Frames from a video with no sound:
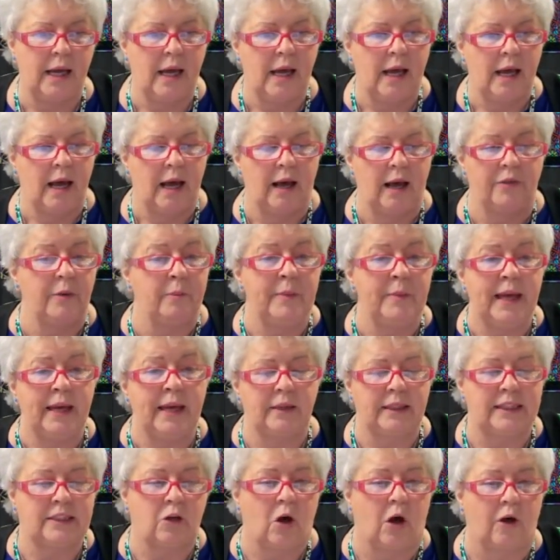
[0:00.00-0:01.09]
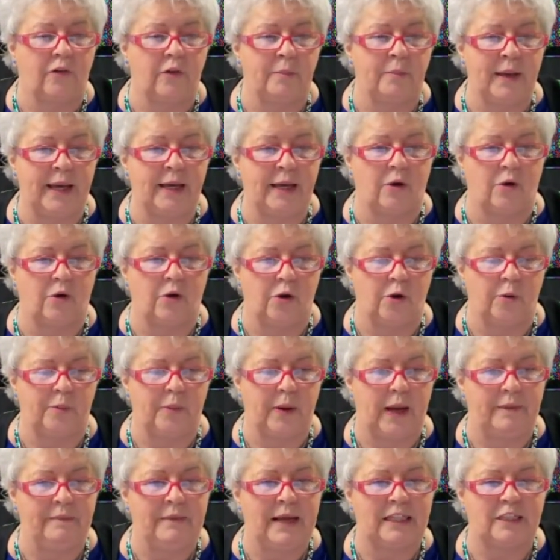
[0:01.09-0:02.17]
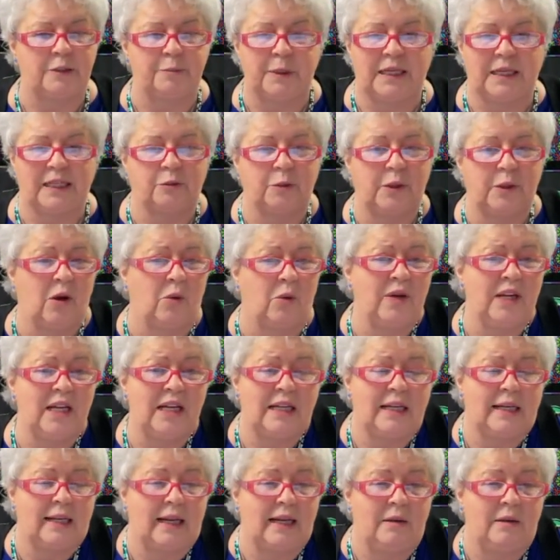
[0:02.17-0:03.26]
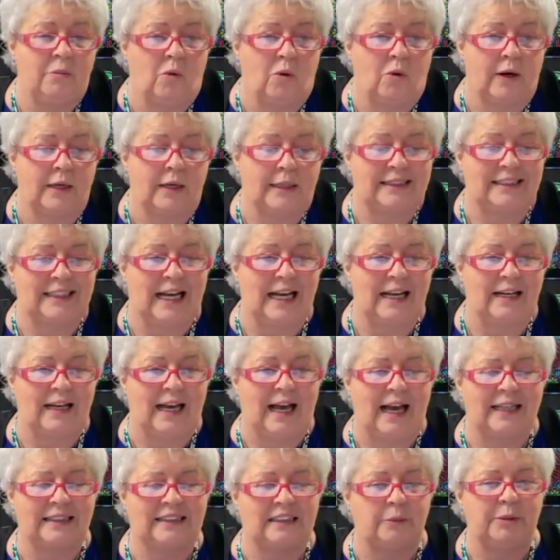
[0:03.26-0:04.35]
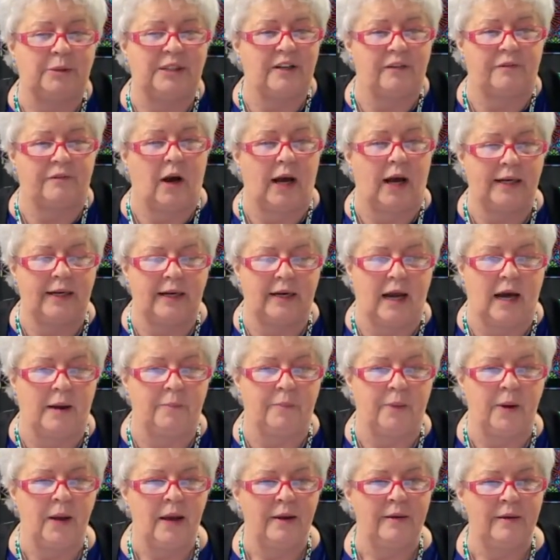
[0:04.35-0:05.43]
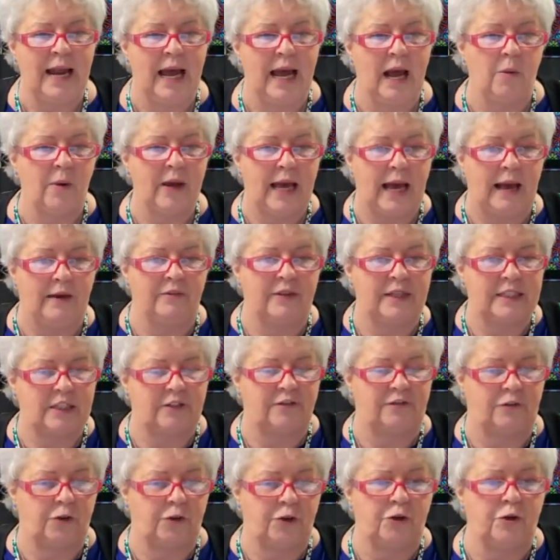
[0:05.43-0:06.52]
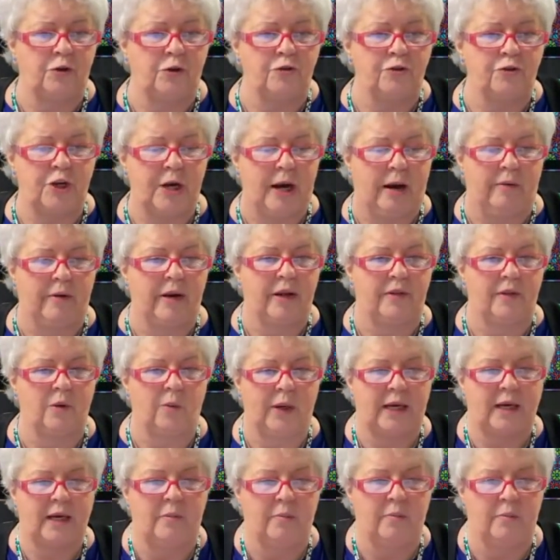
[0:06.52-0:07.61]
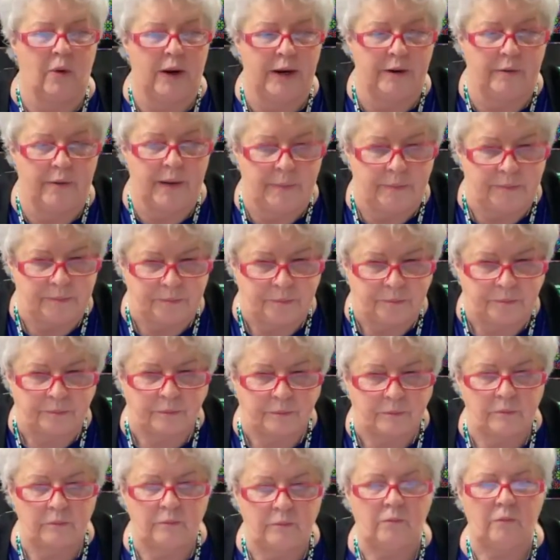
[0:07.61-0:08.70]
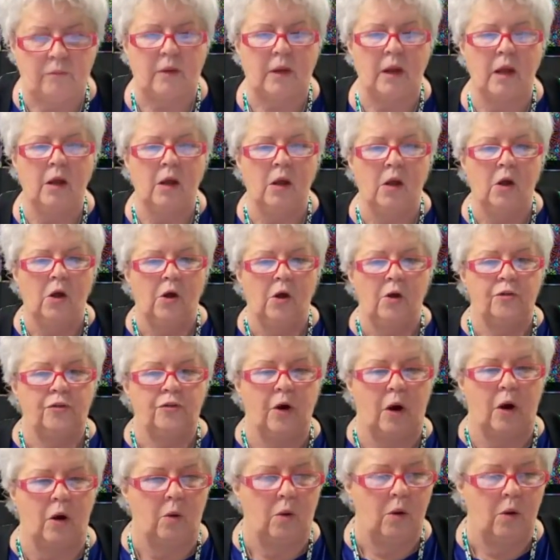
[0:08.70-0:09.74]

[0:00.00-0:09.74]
uh, the it's called the mega hoop and that's because we don't need it anymore because that has to be divided up. Now we have this huge area that we can embroider in. So